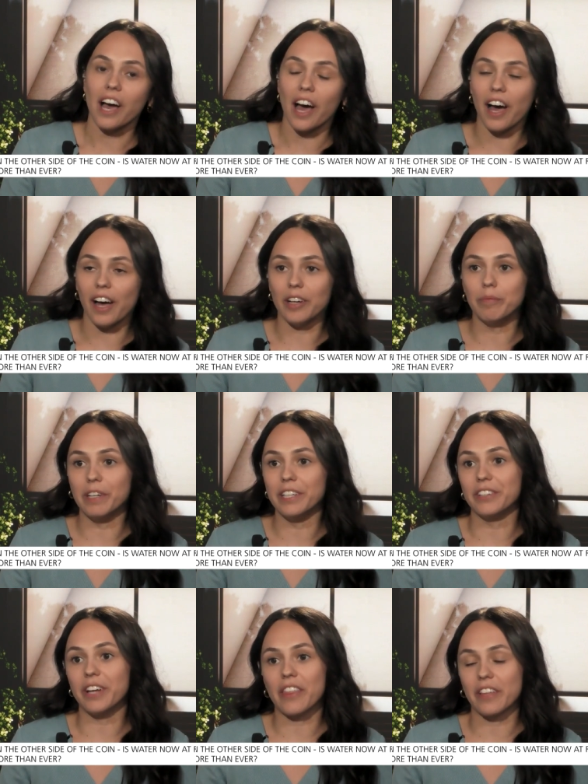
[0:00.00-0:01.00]
Um,
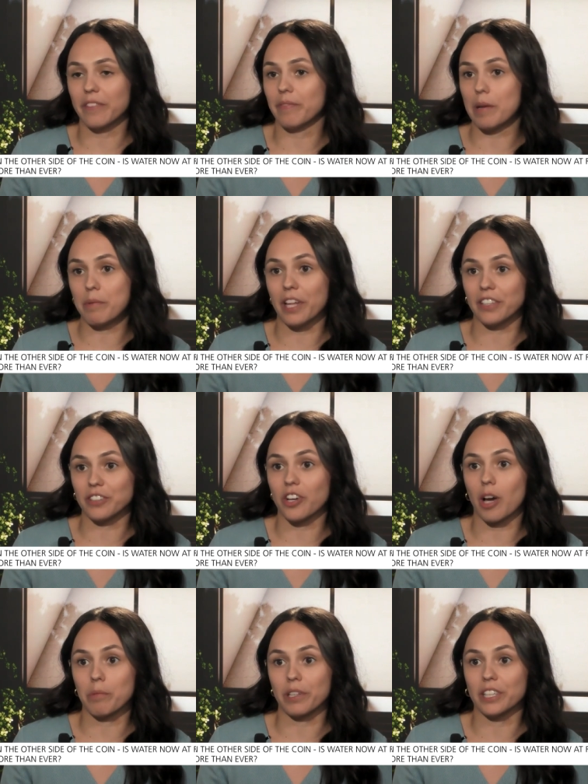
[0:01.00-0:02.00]
and I think maybe that's a
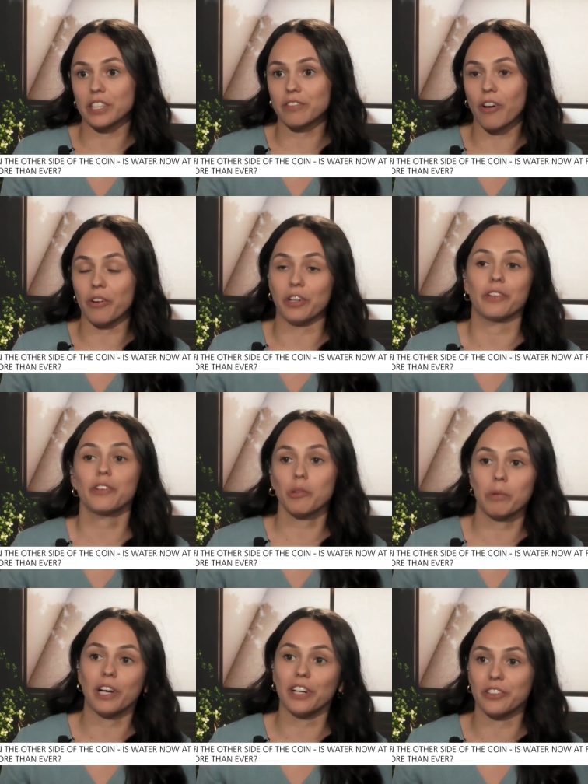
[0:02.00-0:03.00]
topic that's fallen a little
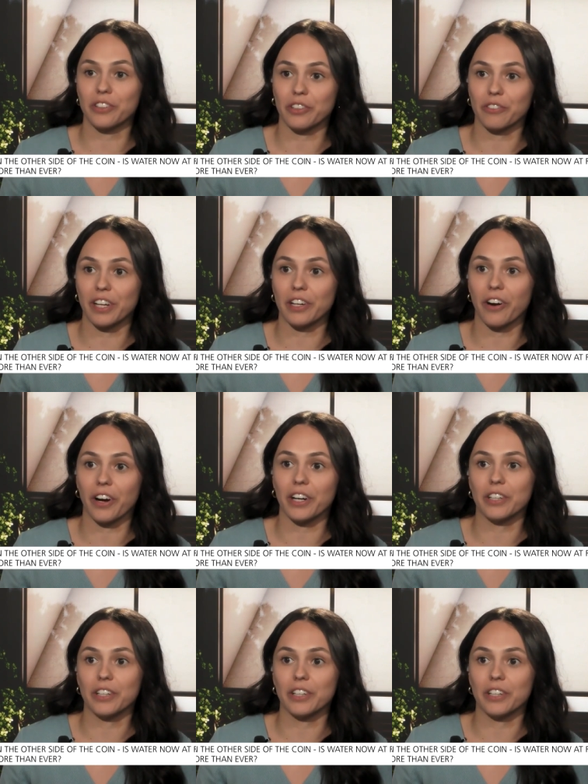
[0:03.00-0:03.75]
bit under the radar,